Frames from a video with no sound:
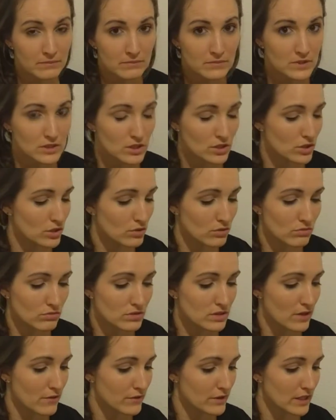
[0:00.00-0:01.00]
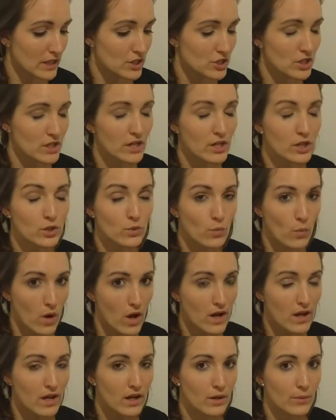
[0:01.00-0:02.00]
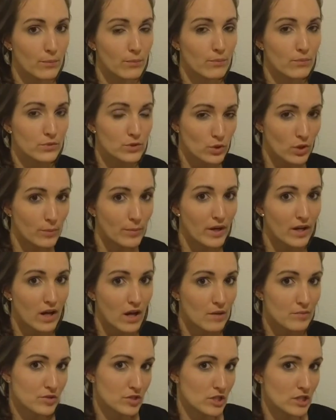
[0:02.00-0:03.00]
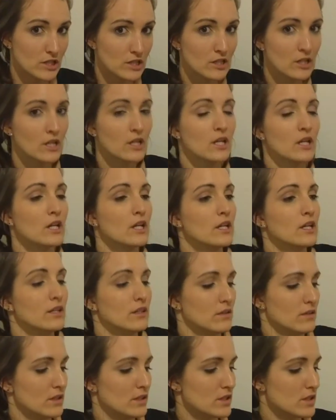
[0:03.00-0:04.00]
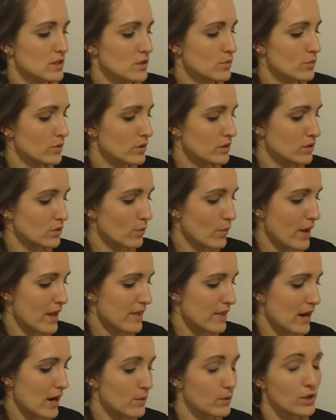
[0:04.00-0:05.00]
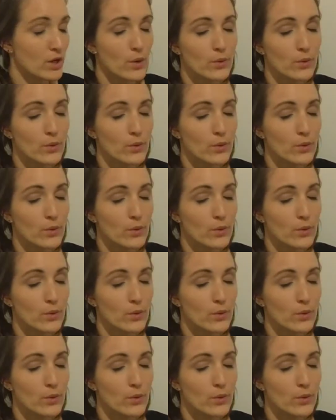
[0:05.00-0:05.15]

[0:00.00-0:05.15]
to do stuff in the kitchen and you want a store-bought option, this is the way that I would go.